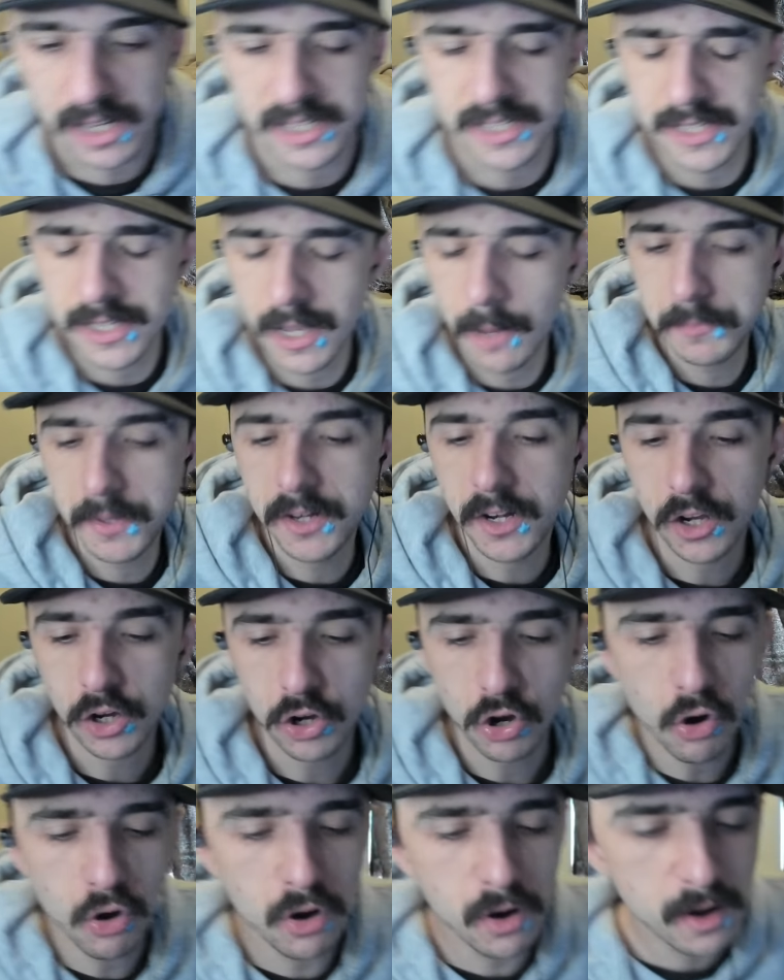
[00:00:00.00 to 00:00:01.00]
stepped in the
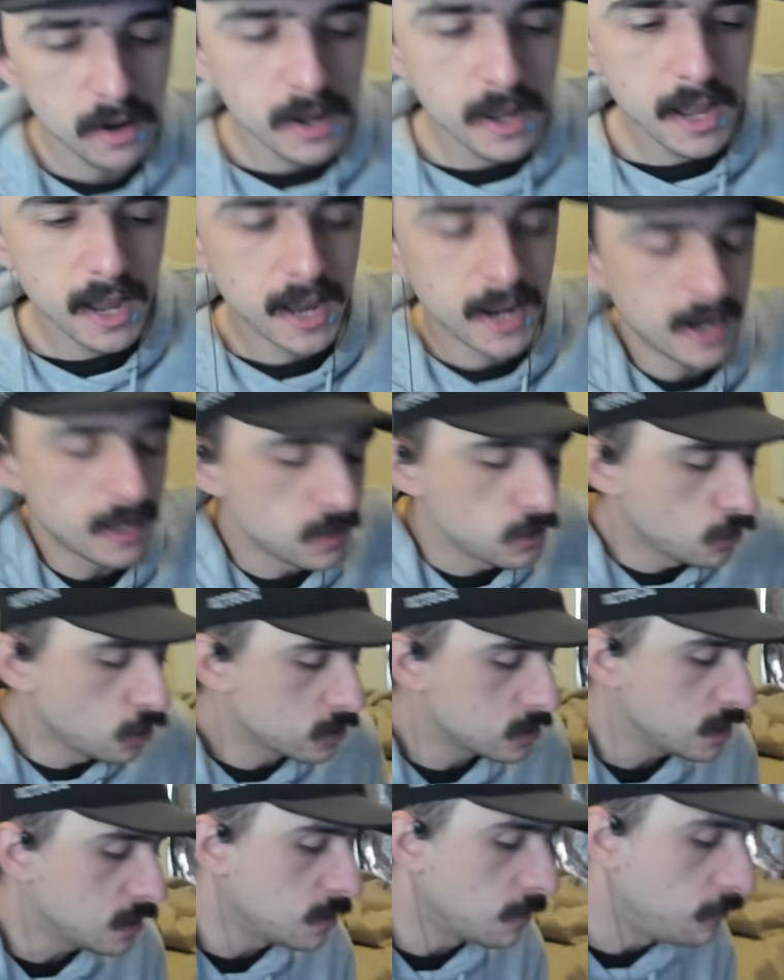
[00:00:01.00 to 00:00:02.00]
car and I
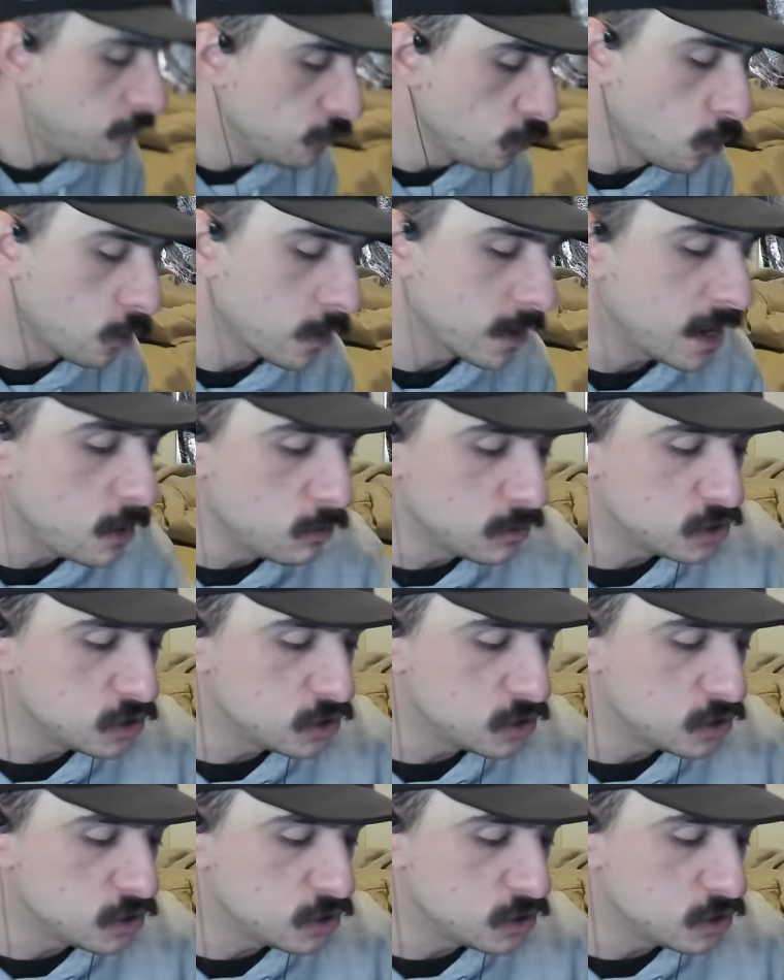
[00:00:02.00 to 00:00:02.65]
looked in the floor, it was